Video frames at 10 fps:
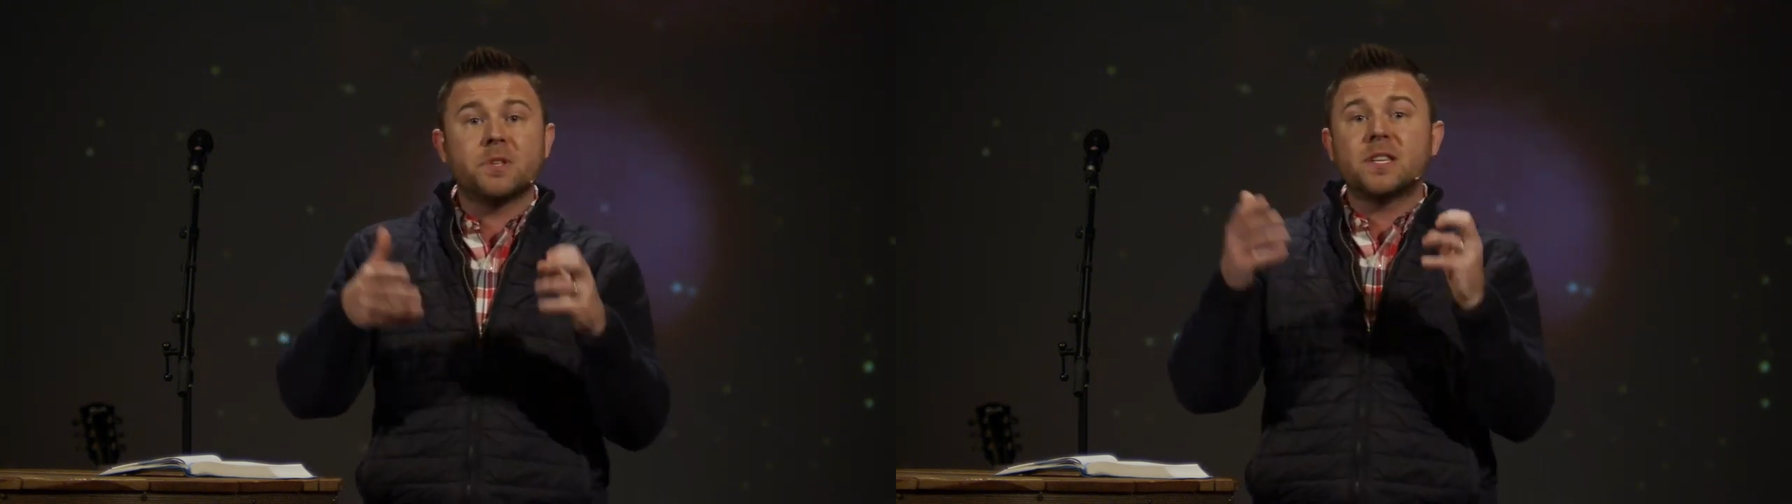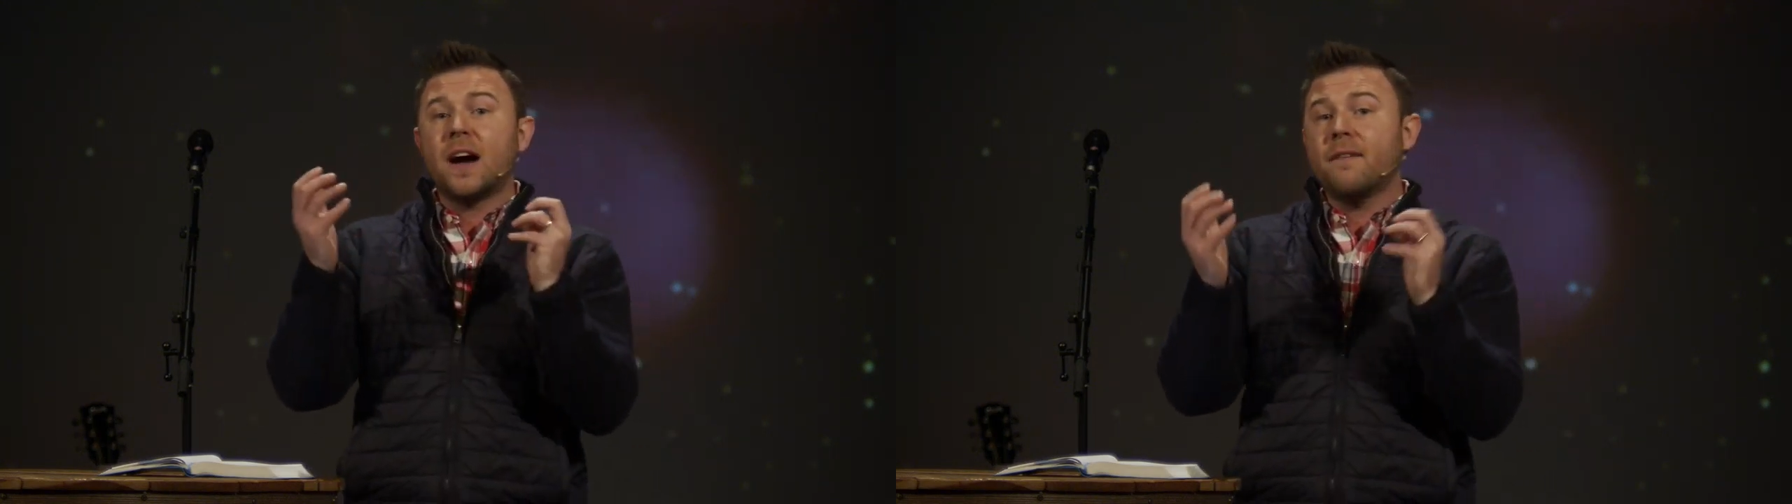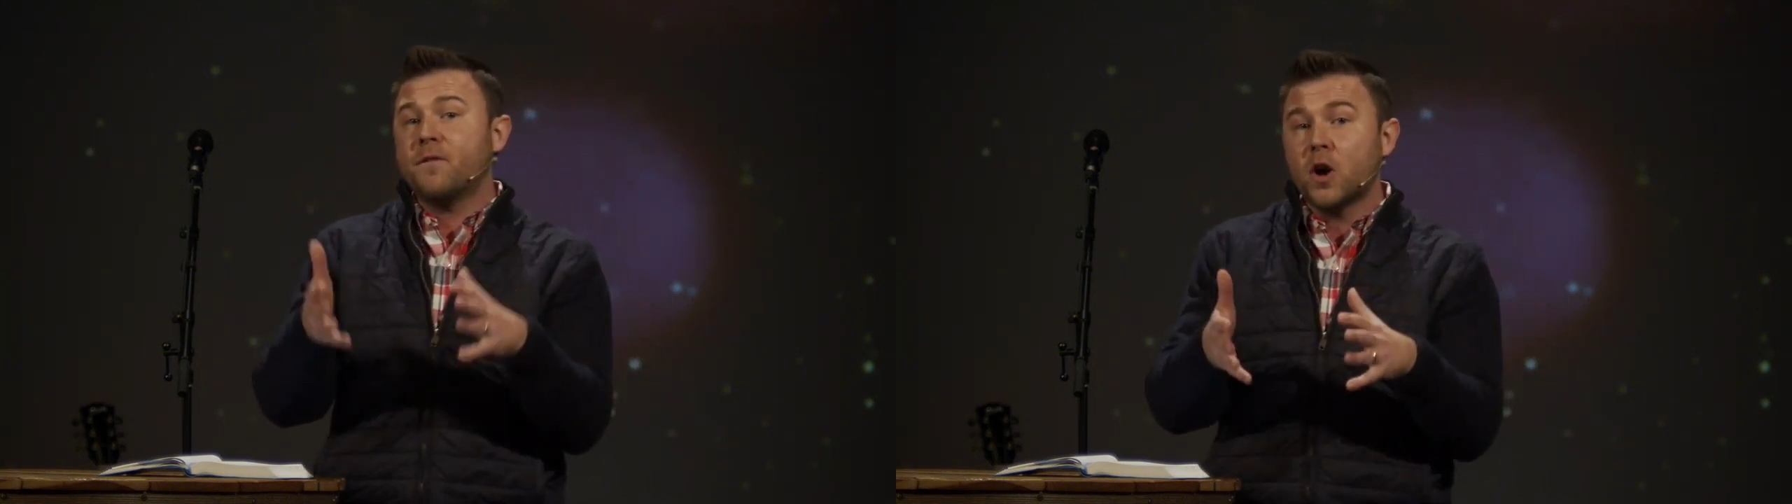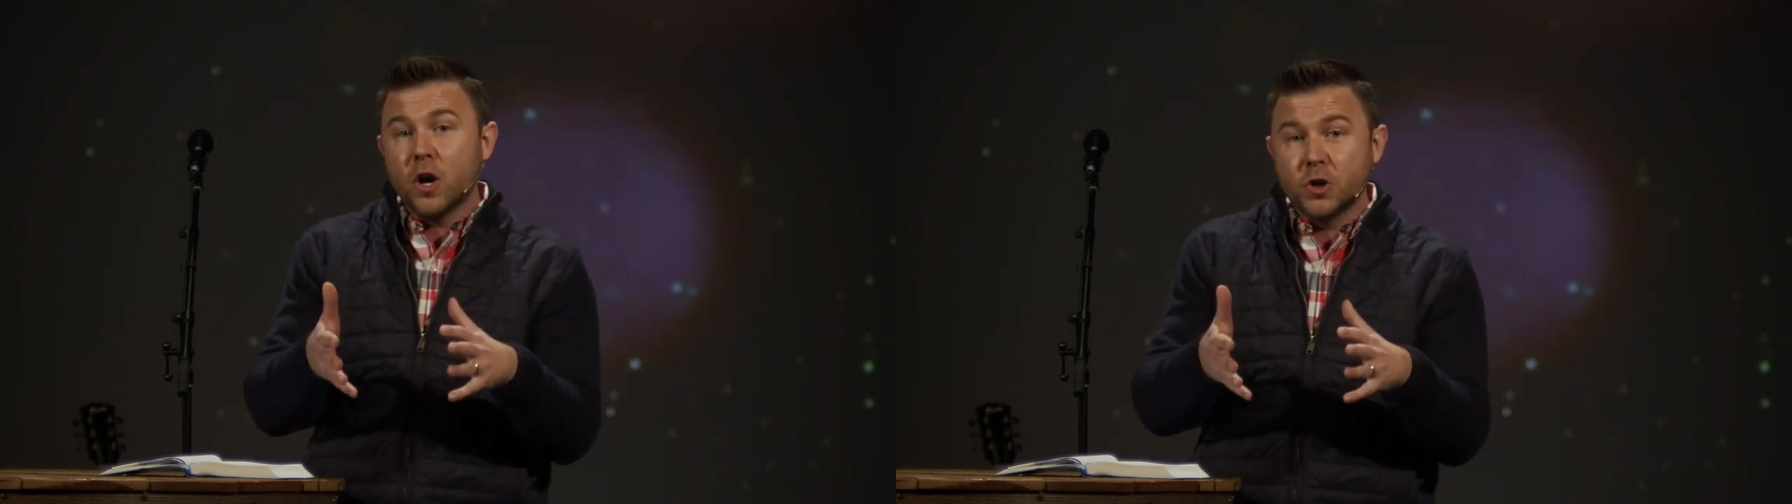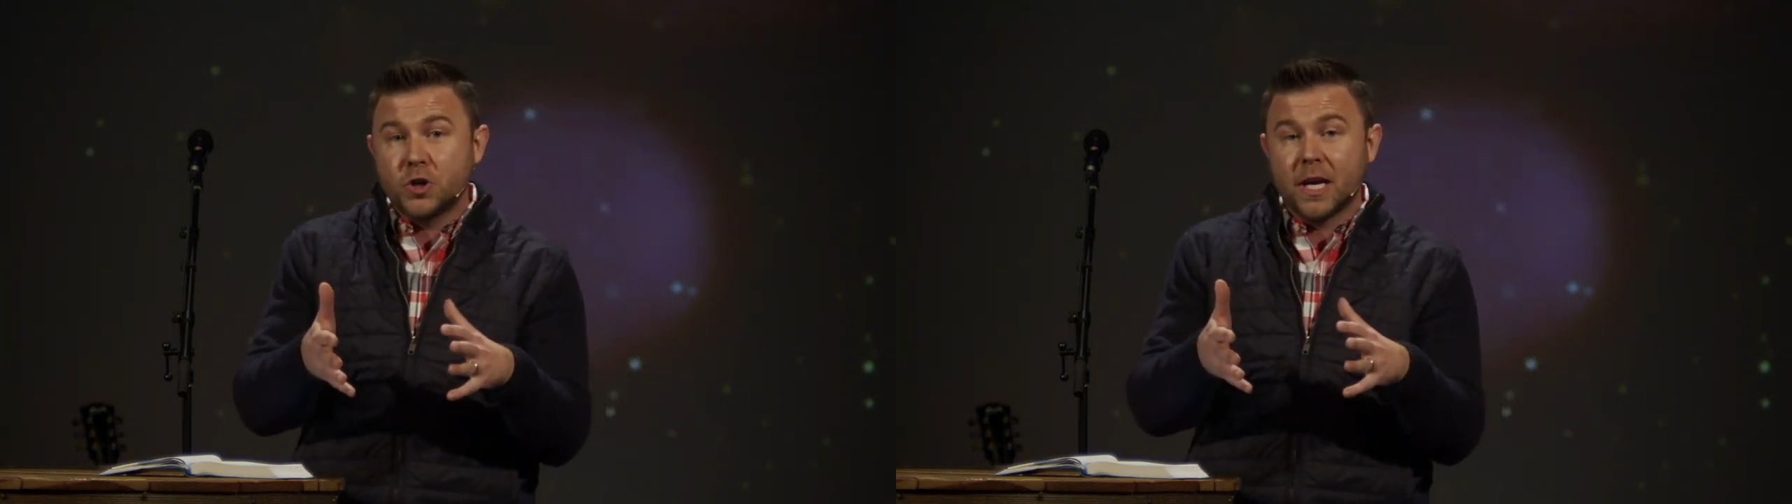
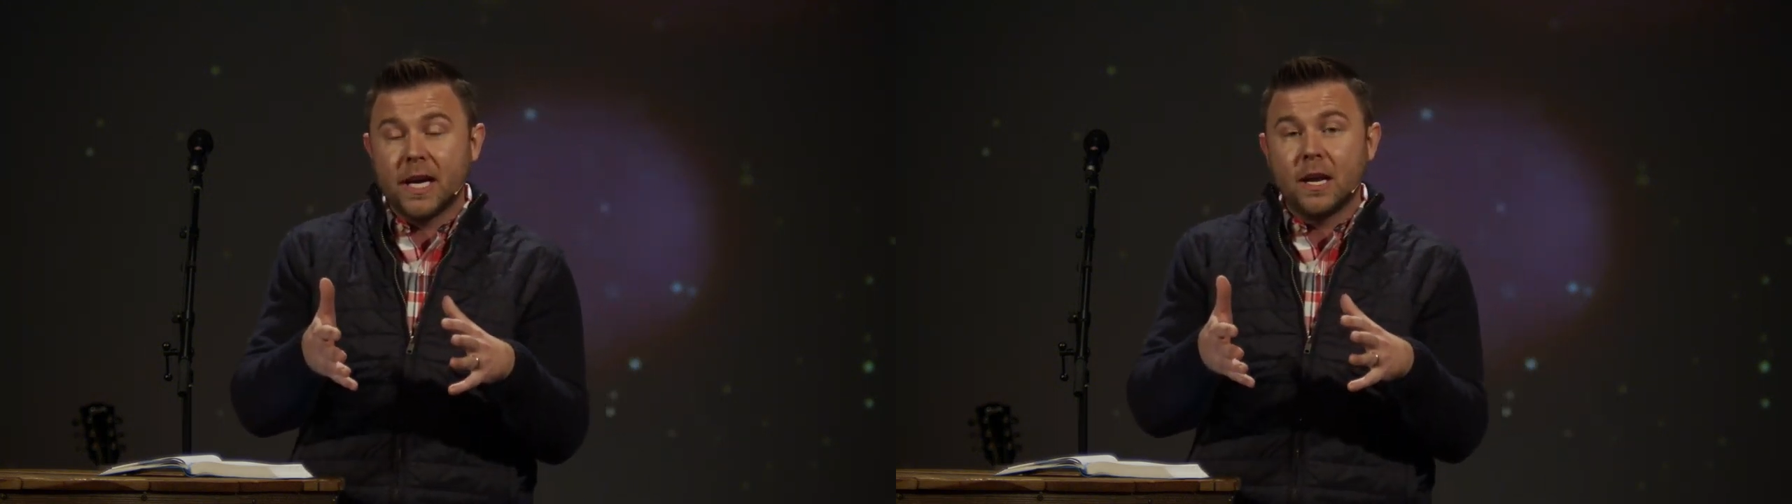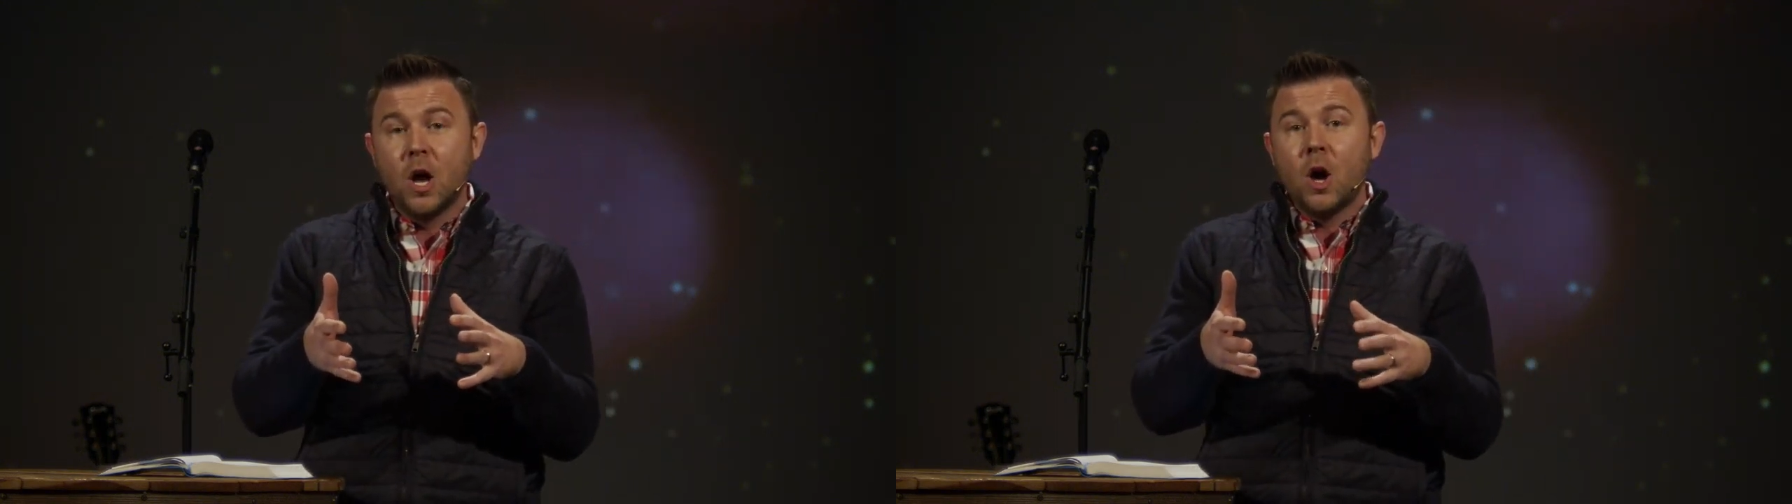Divergent,